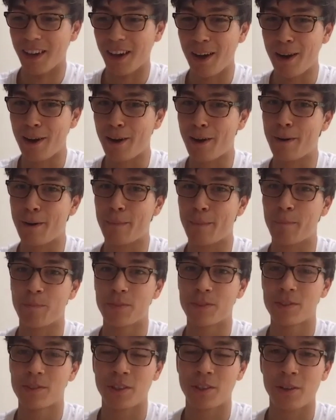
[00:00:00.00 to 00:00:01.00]

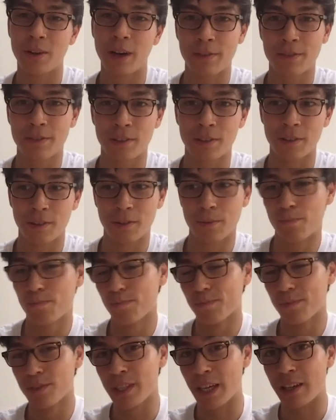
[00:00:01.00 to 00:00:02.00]
So you have to
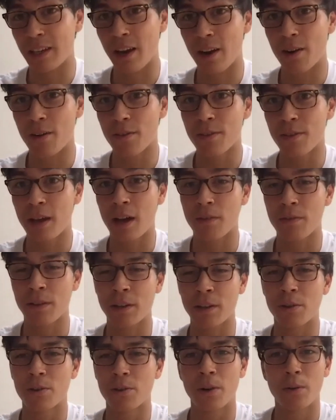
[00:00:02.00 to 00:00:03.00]
take care of that. I
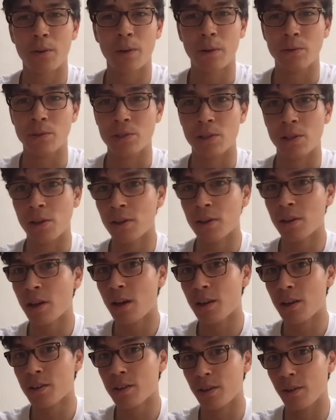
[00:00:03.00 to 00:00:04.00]
think it was
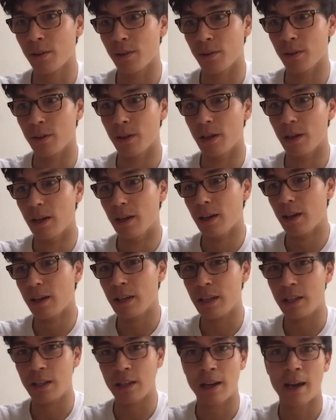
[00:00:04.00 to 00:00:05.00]
Lundgaard
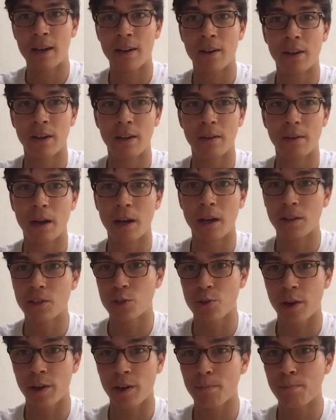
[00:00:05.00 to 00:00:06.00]
he had a
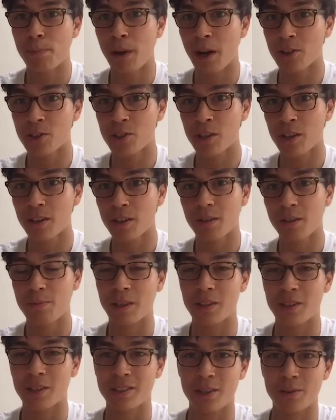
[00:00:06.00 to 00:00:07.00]
straight up puncture
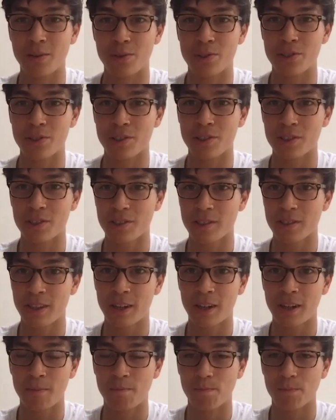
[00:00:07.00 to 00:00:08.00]
because he was just,
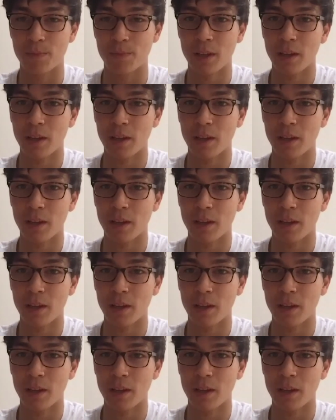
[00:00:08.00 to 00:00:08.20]
I'm